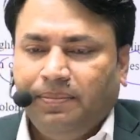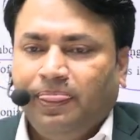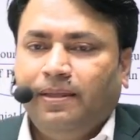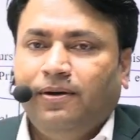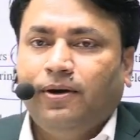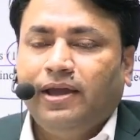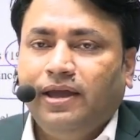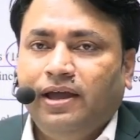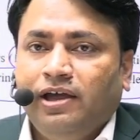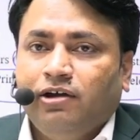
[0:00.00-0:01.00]
okay,
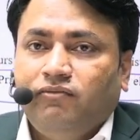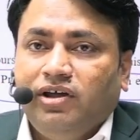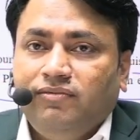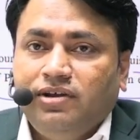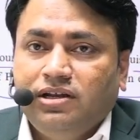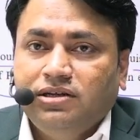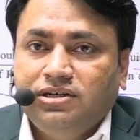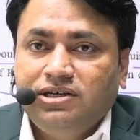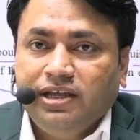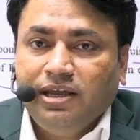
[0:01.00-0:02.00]
when we learn
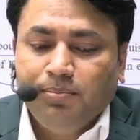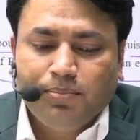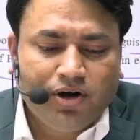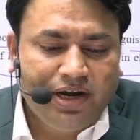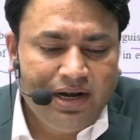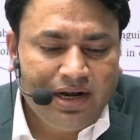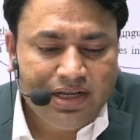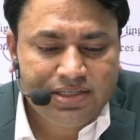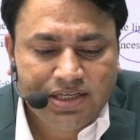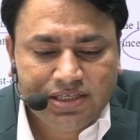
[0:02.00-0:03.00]
important
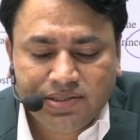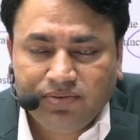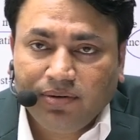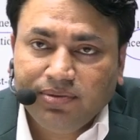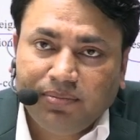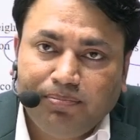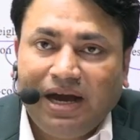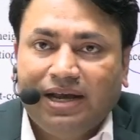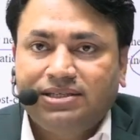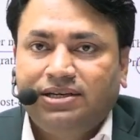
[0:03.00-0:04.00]
lessons from the past,